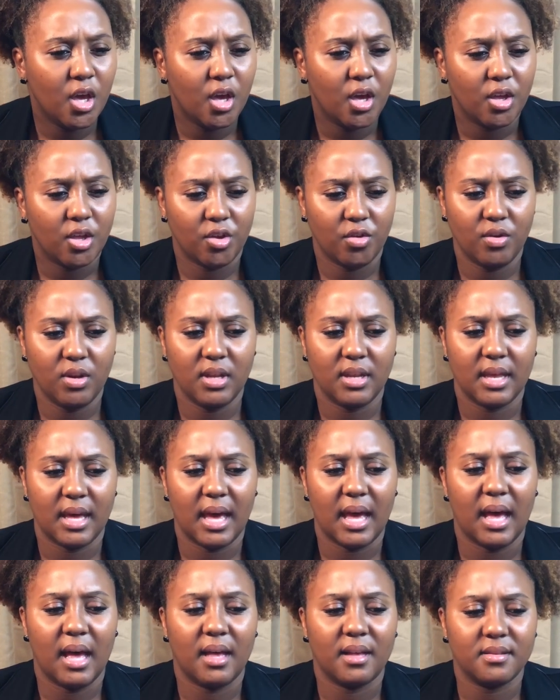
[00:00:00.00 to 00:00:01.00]

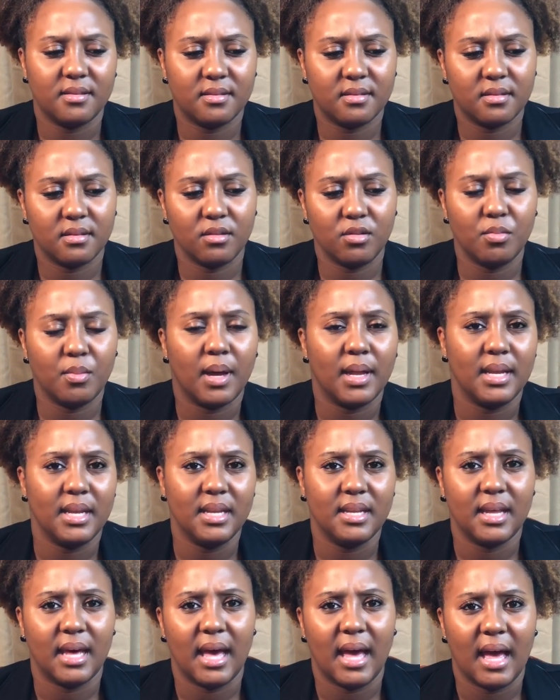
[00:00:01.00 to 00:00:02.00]
you might
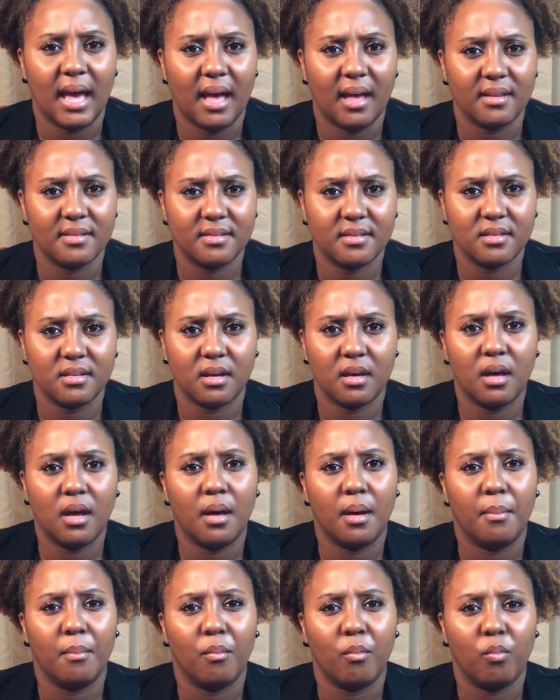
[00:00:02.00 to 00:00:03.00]
need to ask,
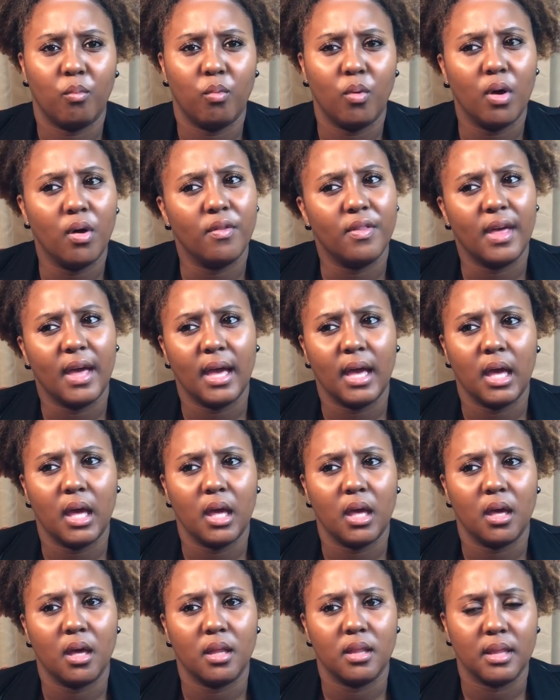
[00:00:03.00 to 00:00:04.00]
will
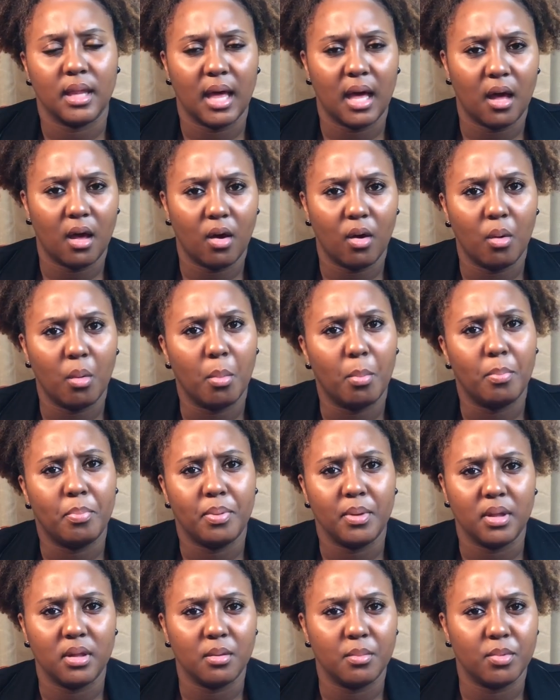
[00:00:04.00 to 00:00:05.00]
they allow
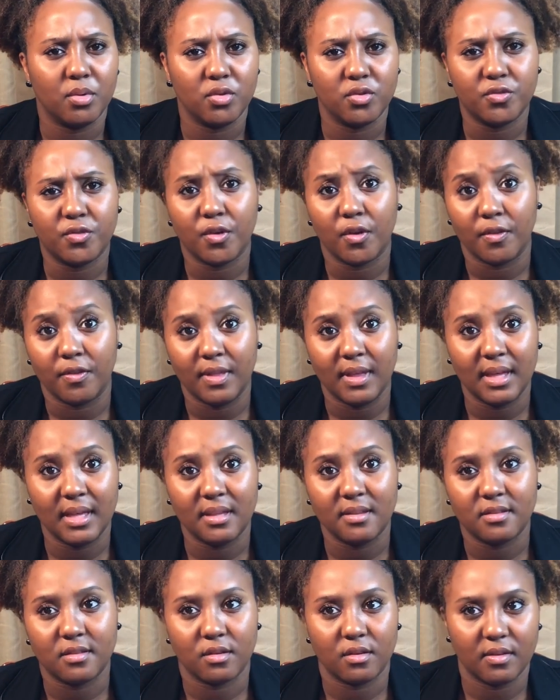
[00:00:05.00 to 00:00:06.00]
billables for
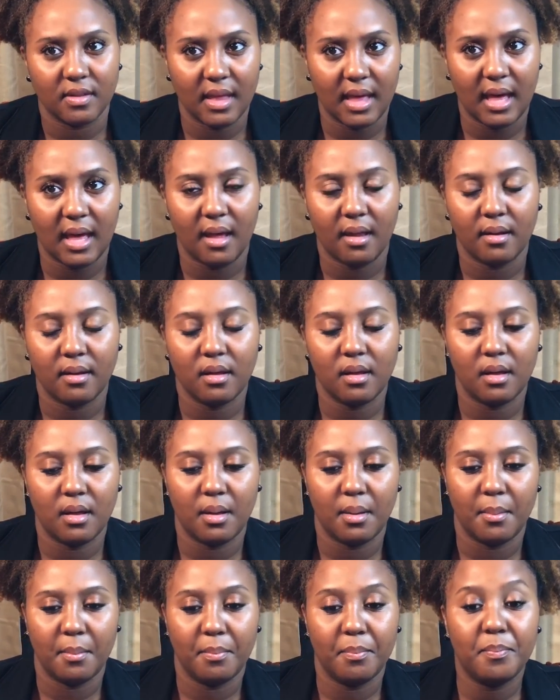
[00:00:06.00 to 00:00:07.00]
this or that?
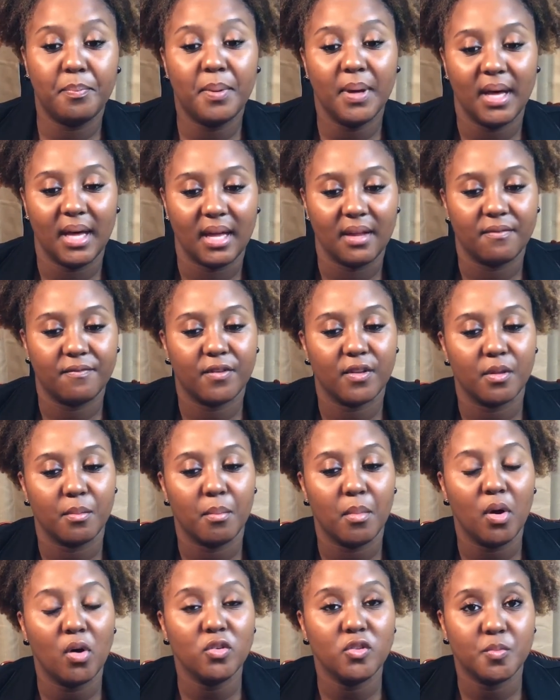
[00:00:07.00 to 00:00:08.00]
But for the
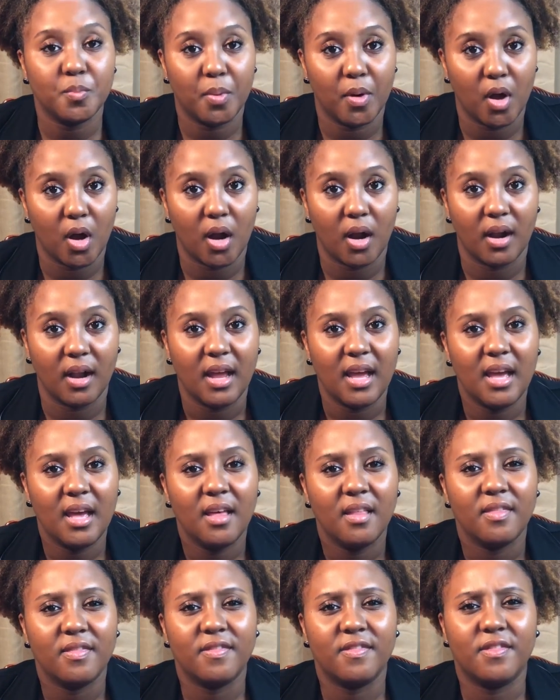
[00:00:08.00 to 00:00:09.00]
most part,
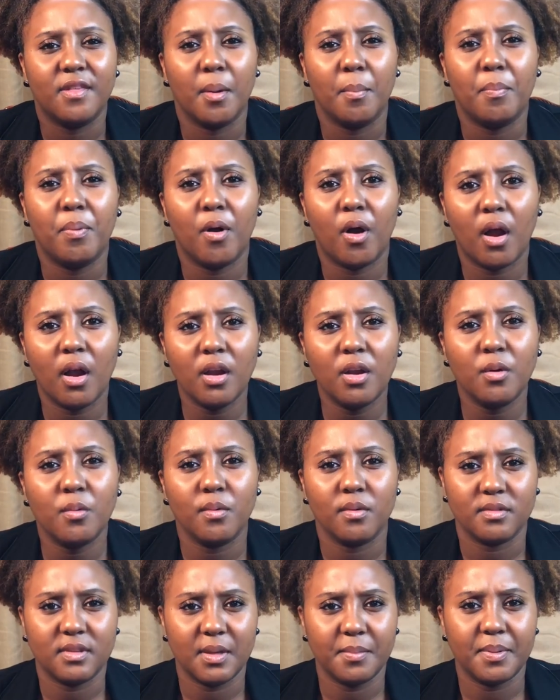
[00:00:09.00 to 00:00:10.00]
the partner
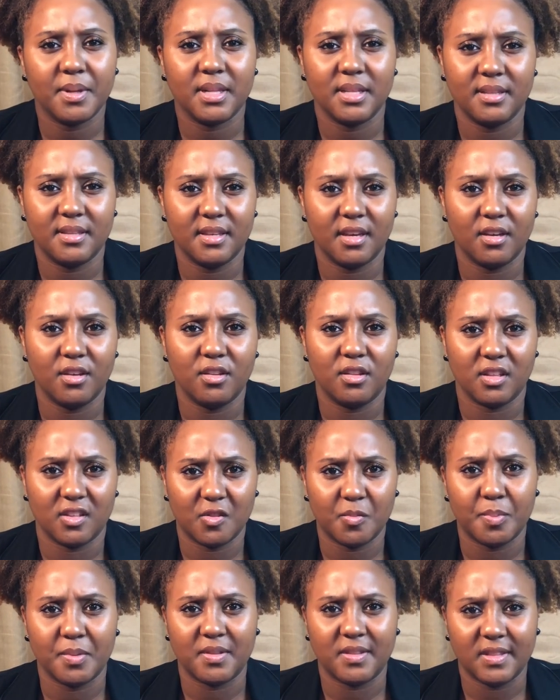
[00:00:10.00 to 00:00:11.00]
will typically tell you the
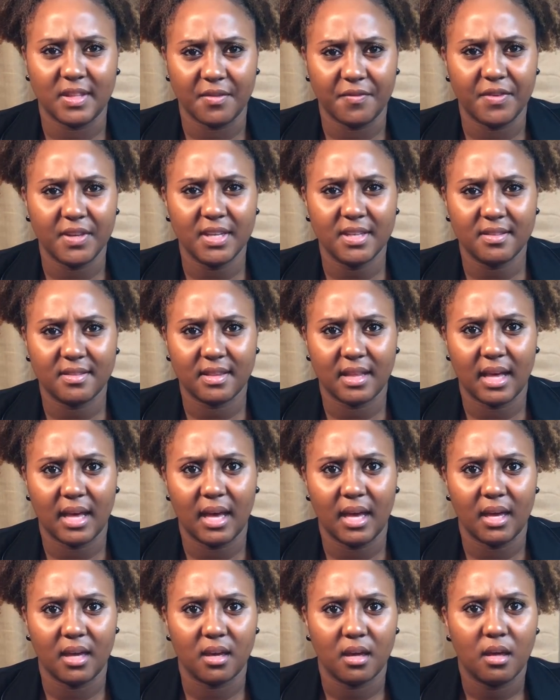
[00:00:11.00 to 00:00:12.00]
specifics,
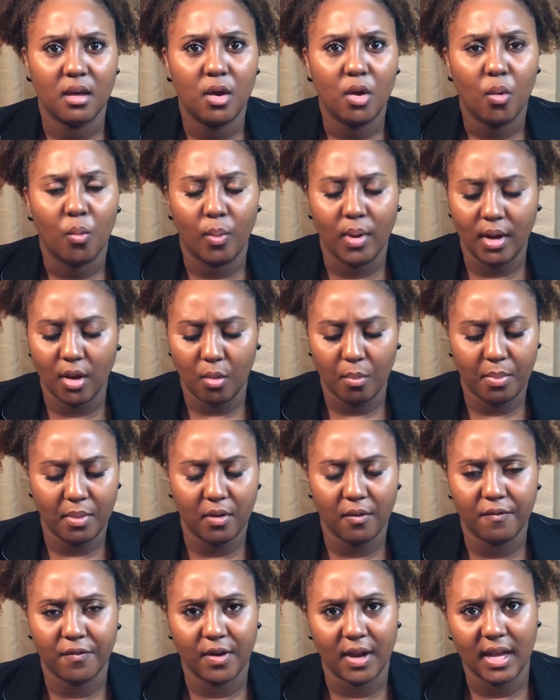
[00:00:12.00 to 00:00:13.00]
like we don't
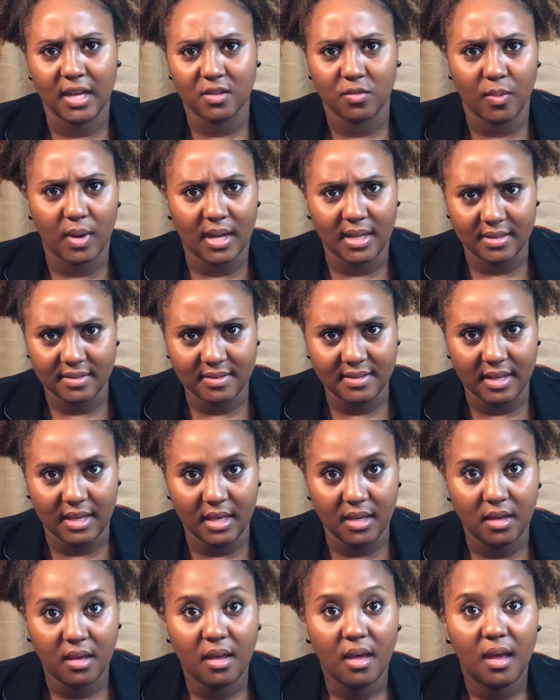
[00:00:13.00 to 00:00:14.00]
bill for X, Y, and Z.